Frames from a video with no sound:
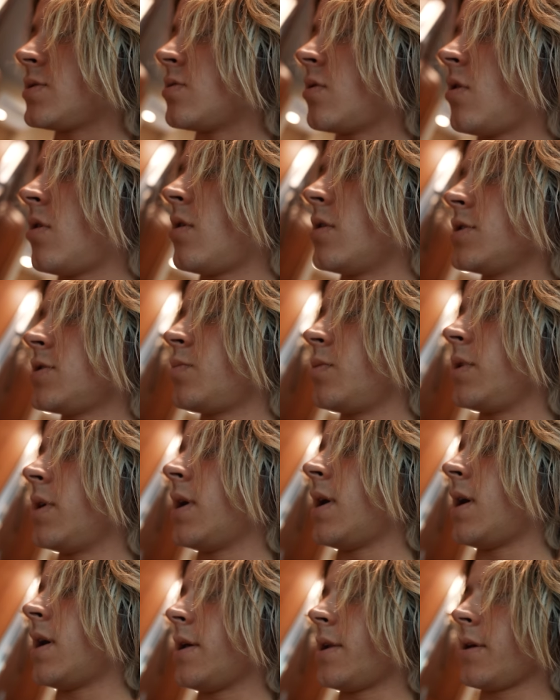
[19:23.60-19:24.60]
sauce, we
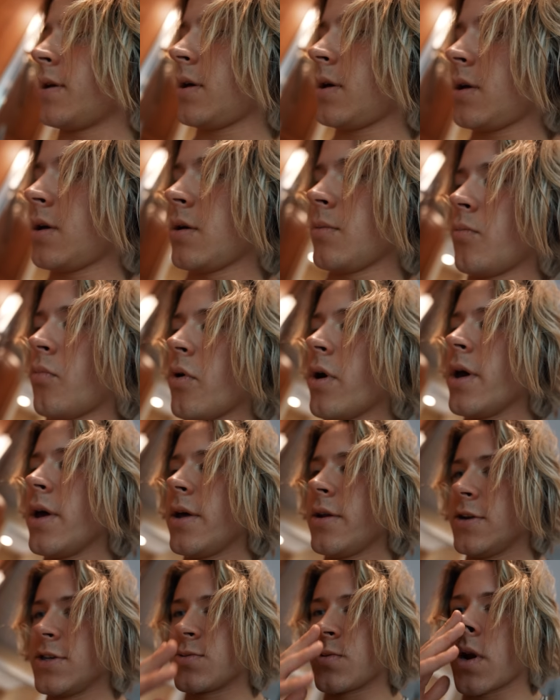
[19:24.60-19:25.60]
got
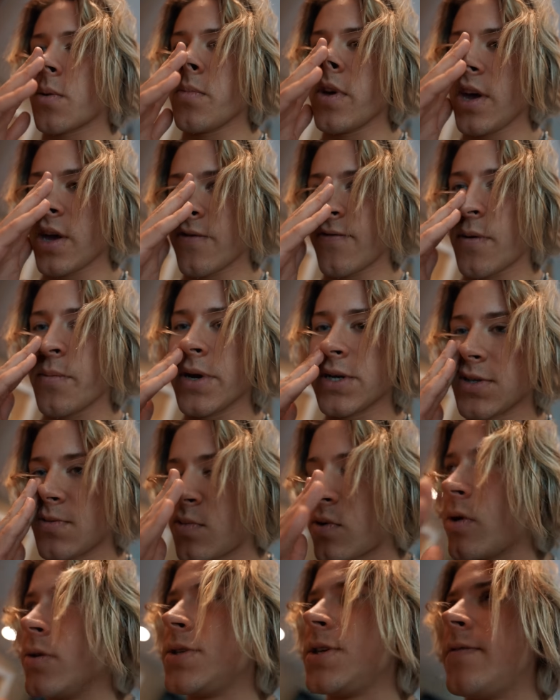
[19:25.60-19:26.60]
bread, just if I make some
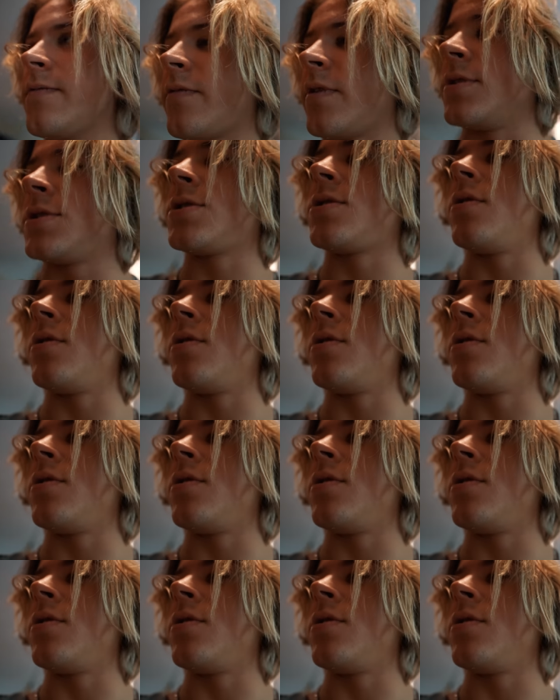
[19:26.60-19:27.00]
protein French